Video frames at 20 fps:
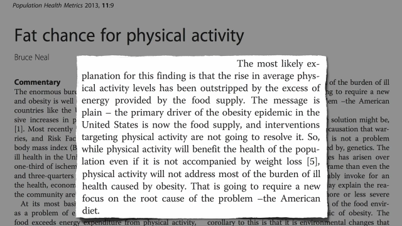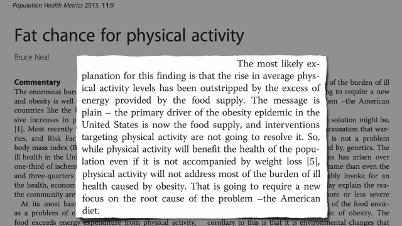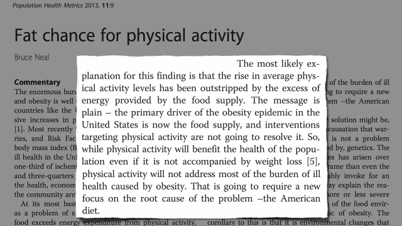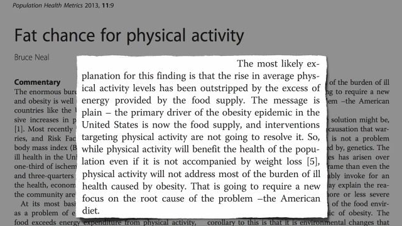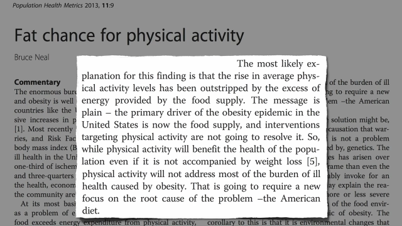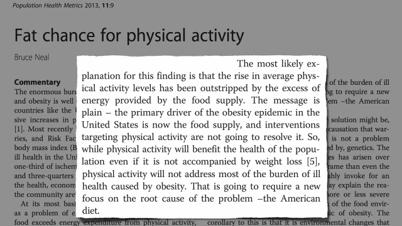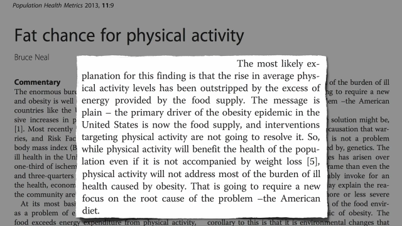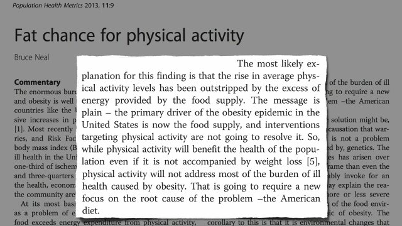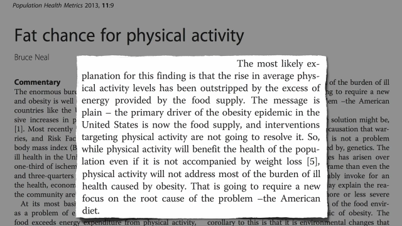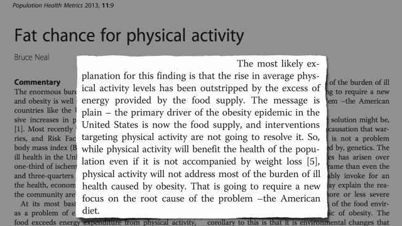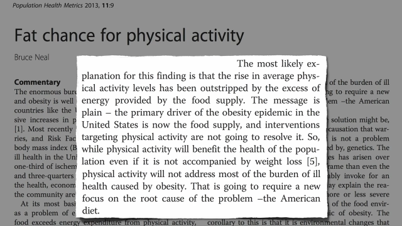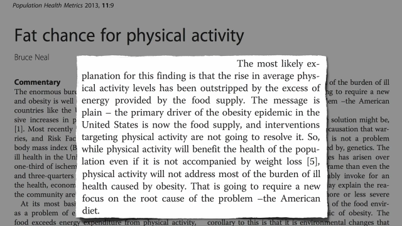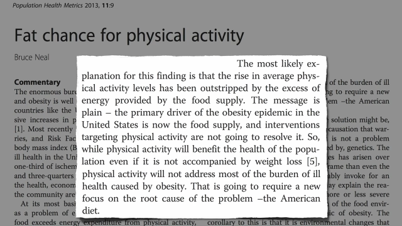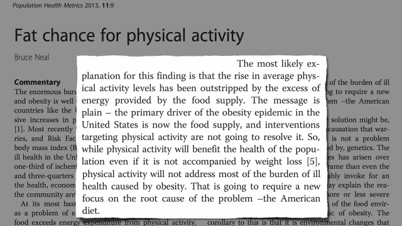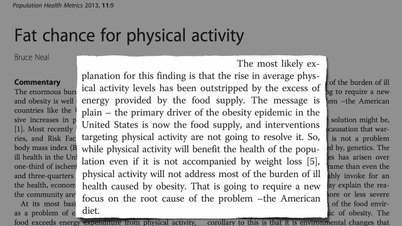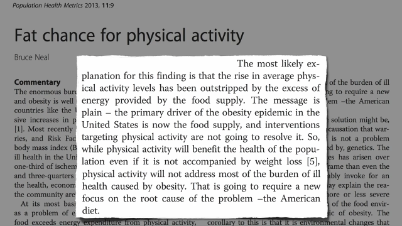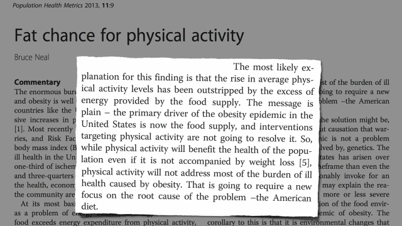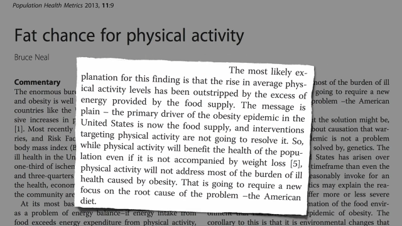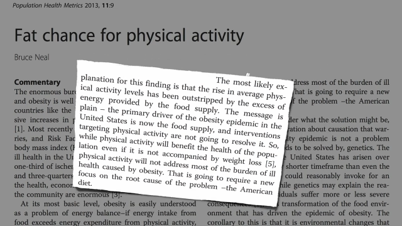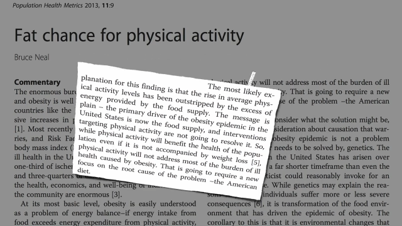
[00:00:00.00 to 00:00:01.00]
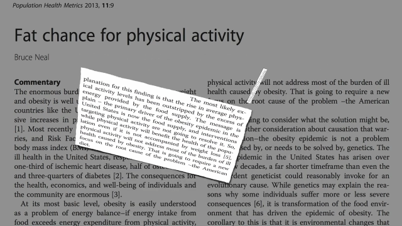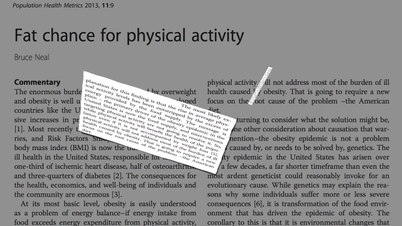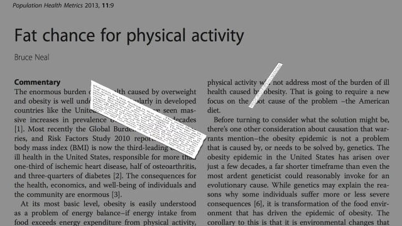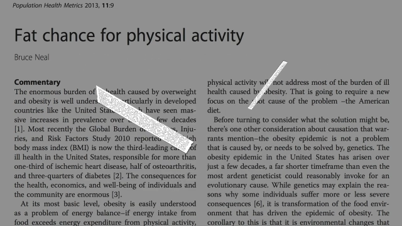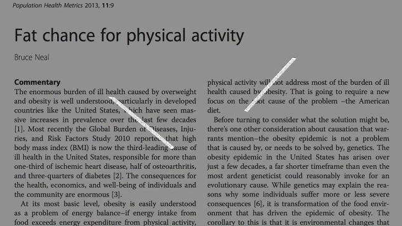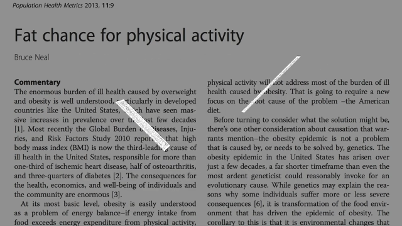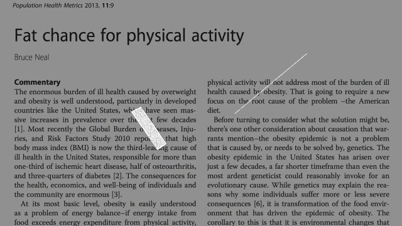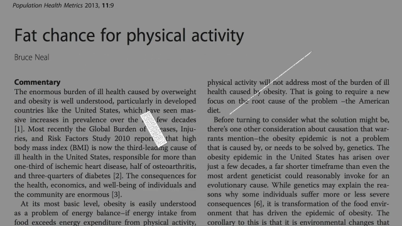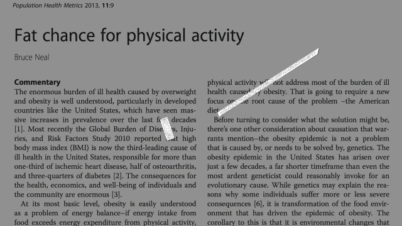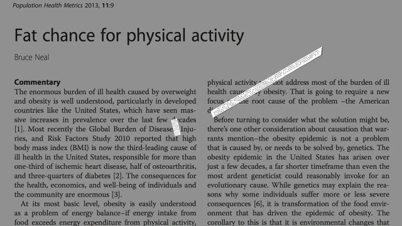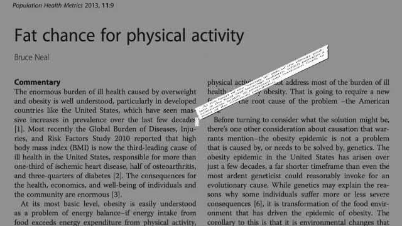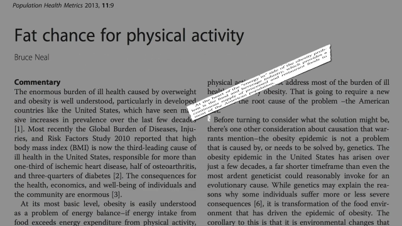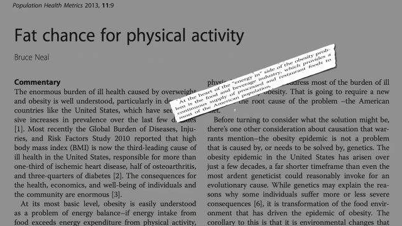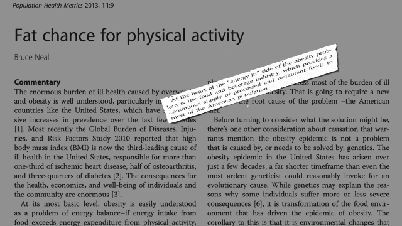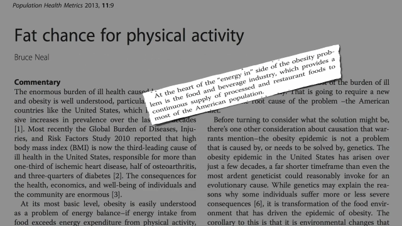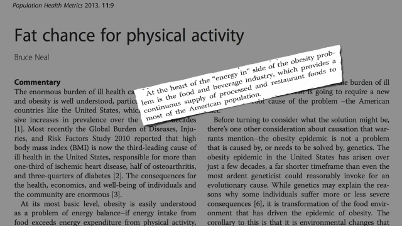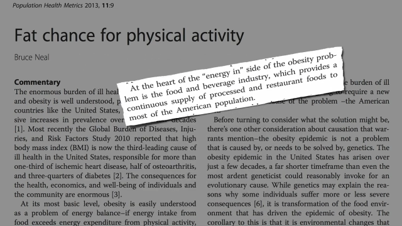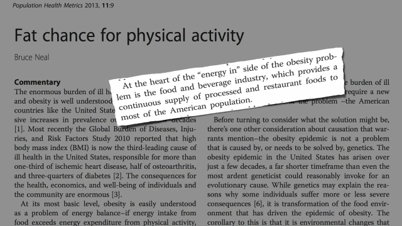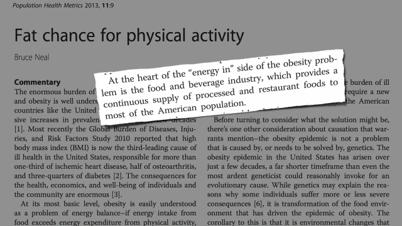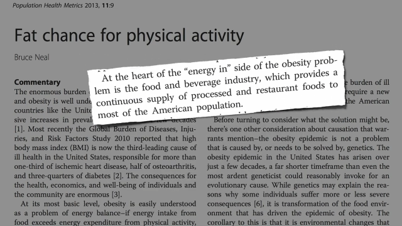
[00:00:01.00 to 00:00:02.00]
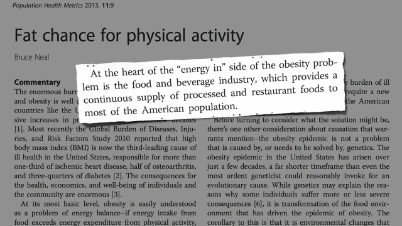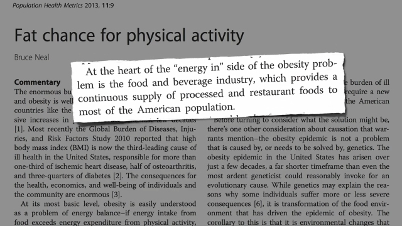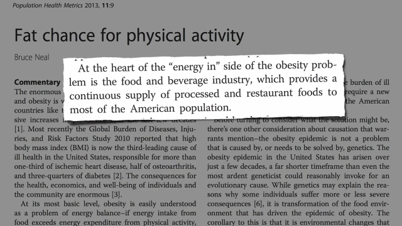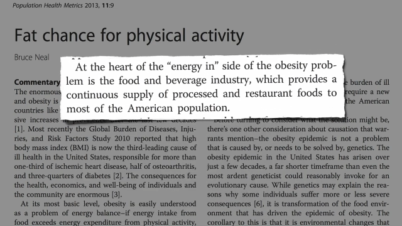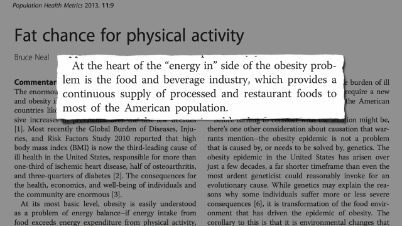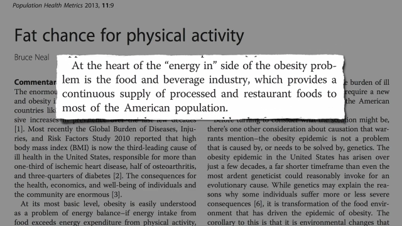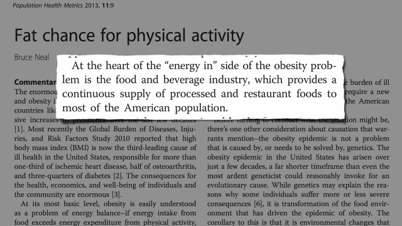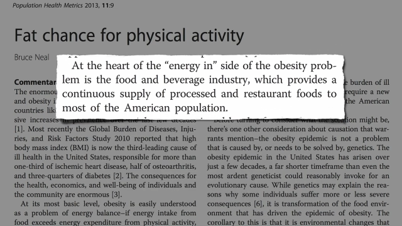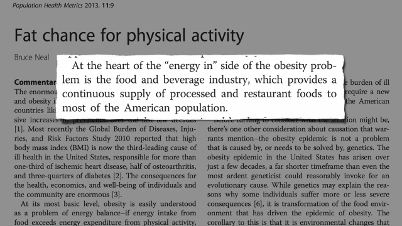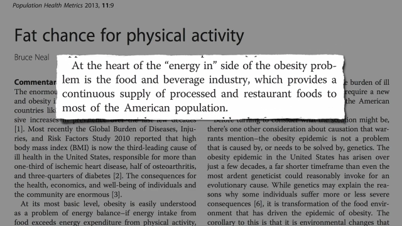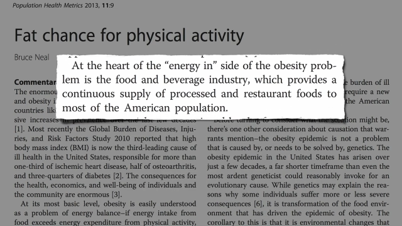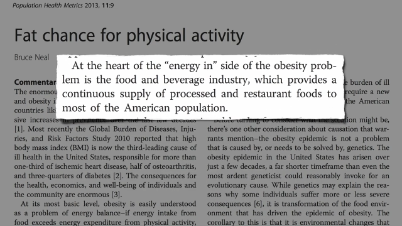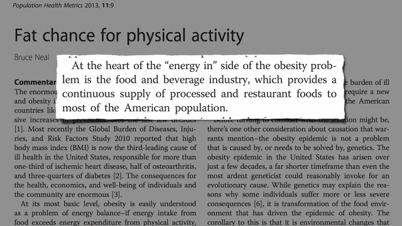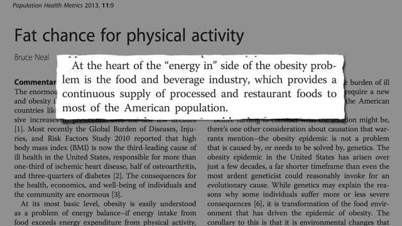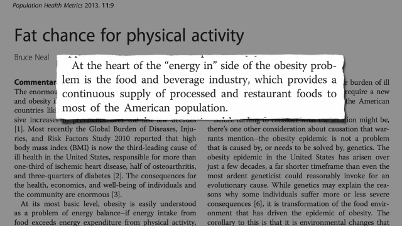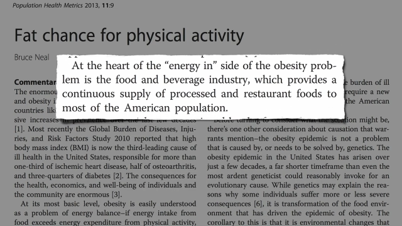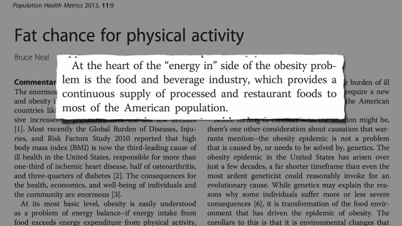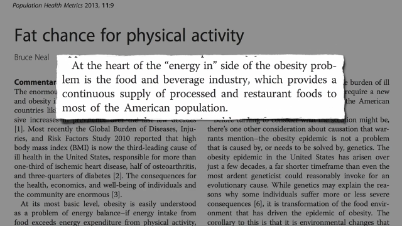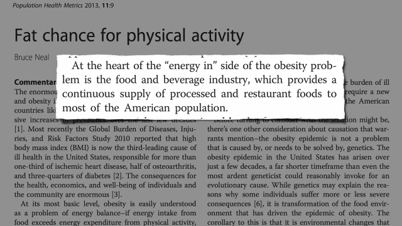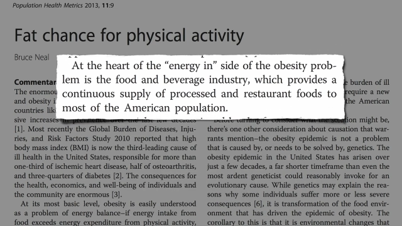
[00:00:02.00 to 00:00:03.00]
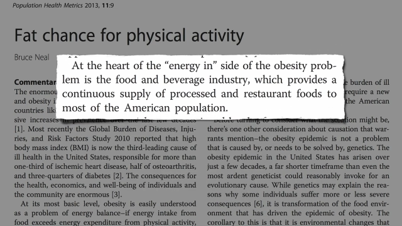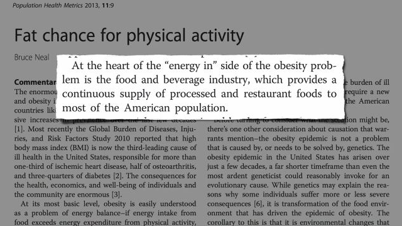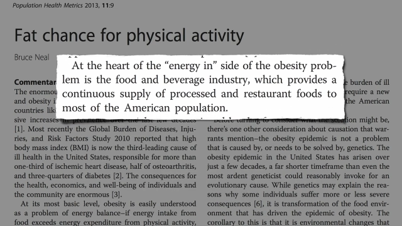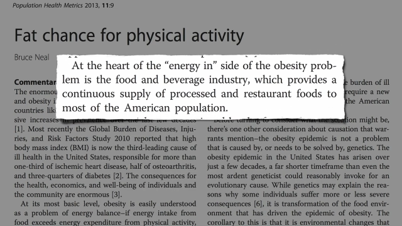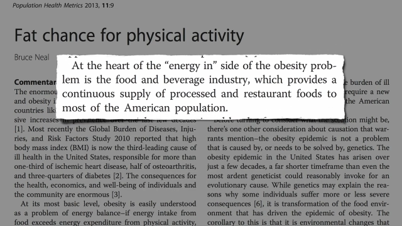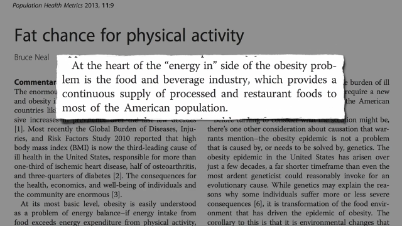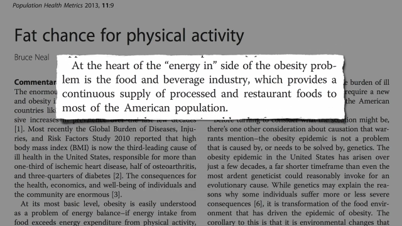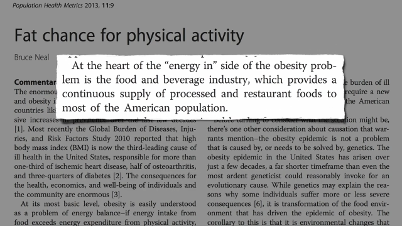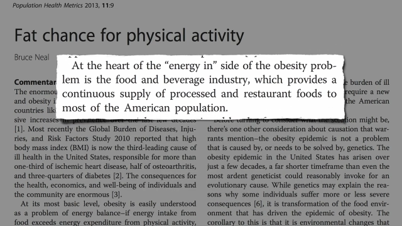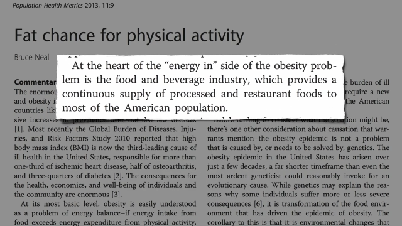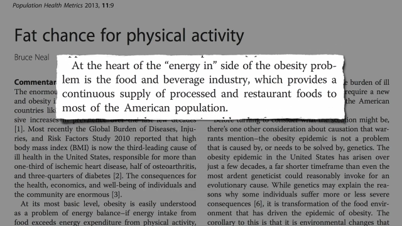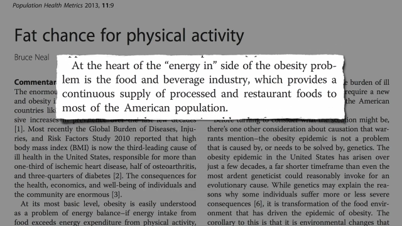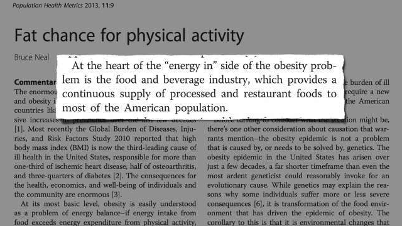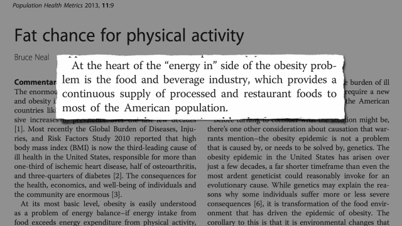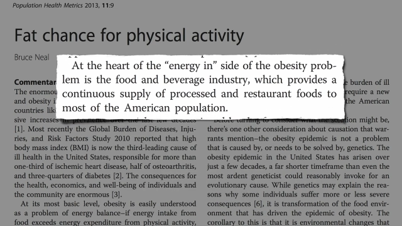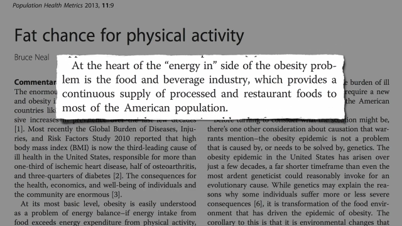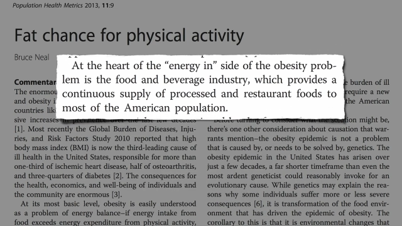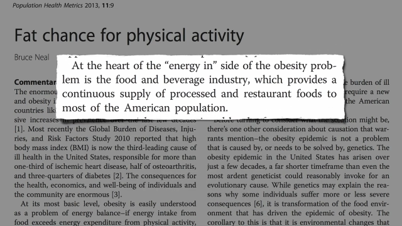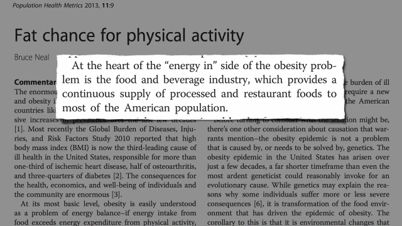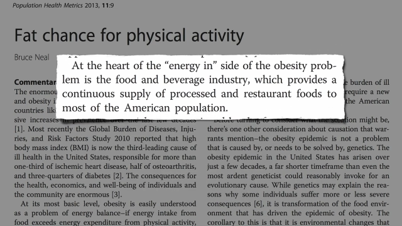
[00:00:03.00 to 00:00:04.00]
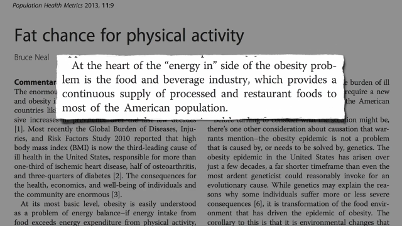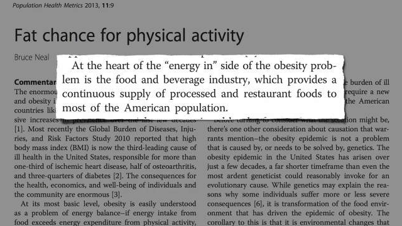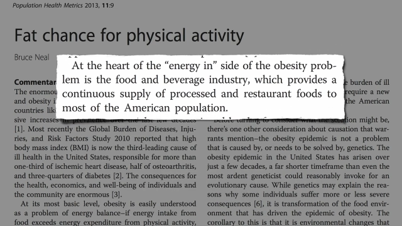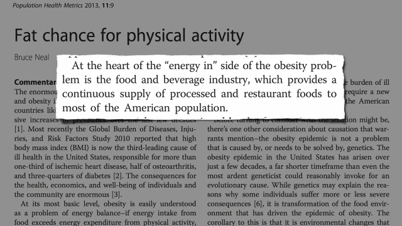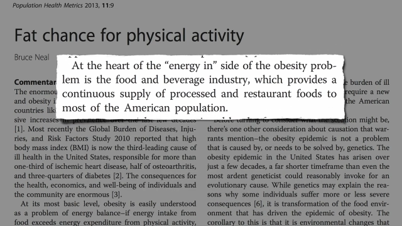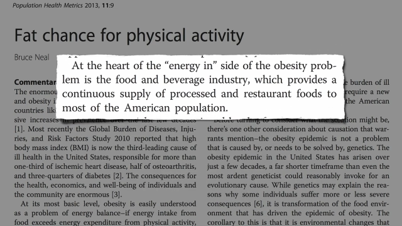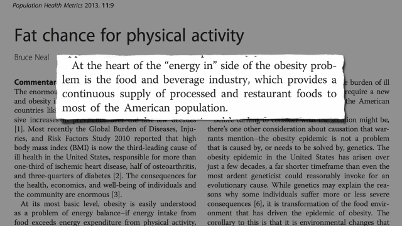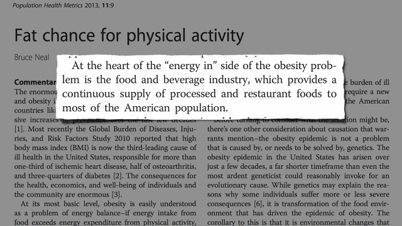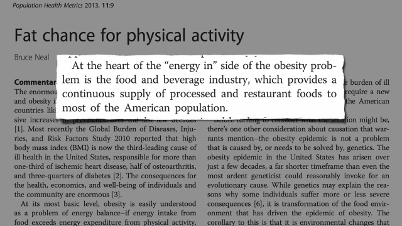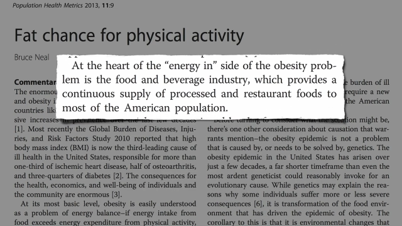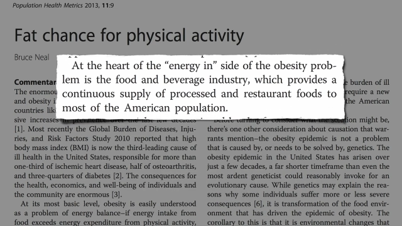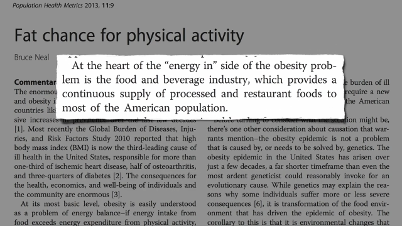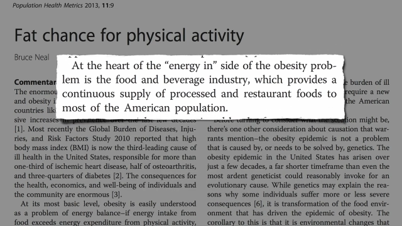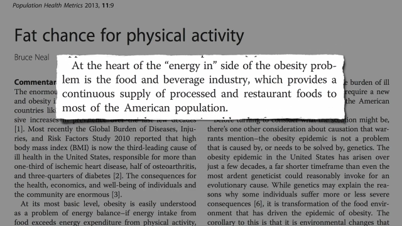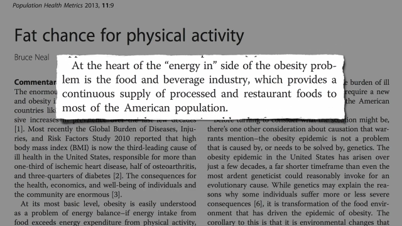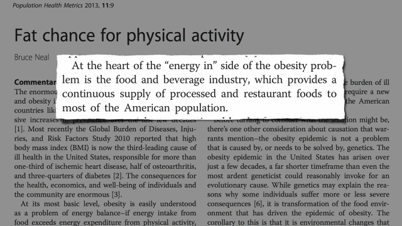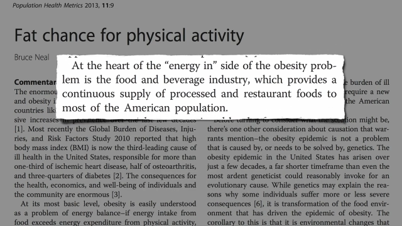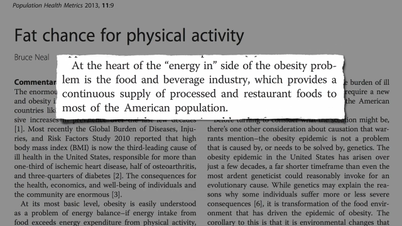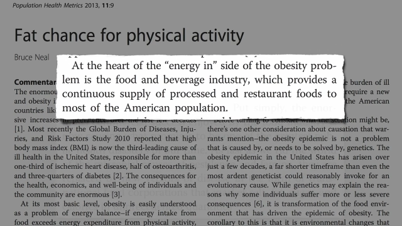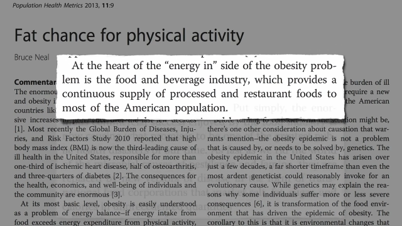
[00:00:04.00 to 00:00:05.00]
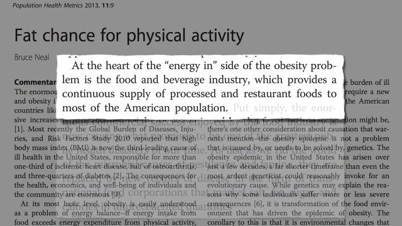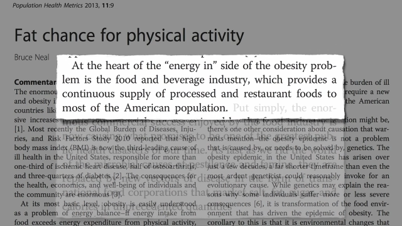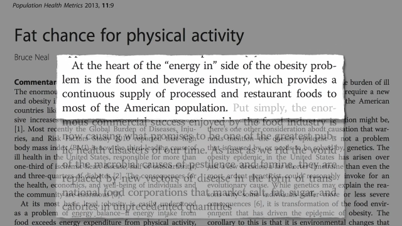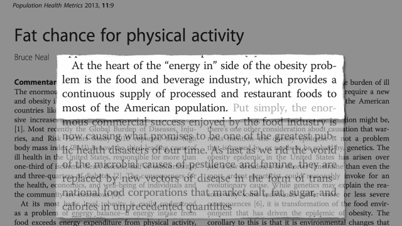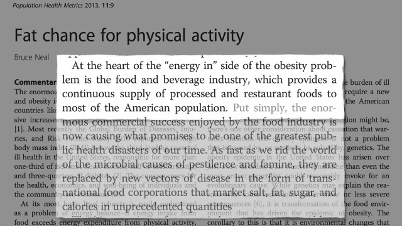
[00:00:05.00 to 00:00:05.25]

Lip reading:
(no speaker visible)